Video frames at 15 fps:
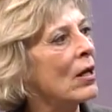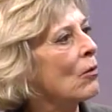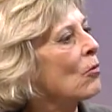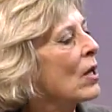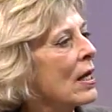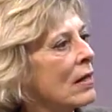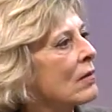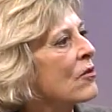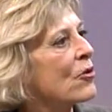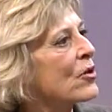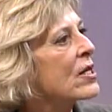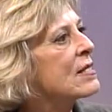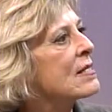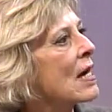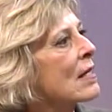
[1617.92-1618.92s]
in 30
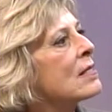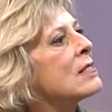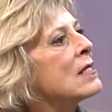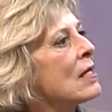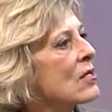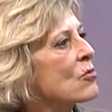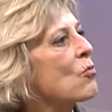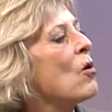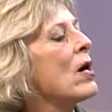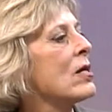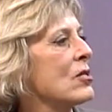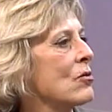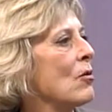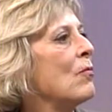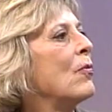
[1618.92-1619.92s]
seconds, tell us why it's
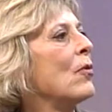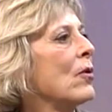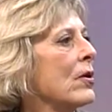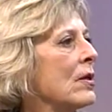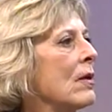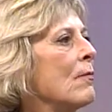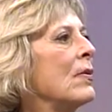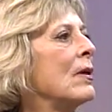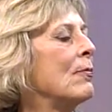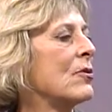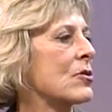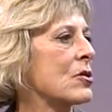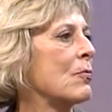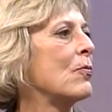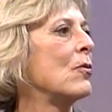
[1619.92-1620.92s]
so important that people
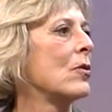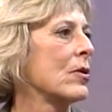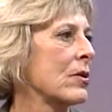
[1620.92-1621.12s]
support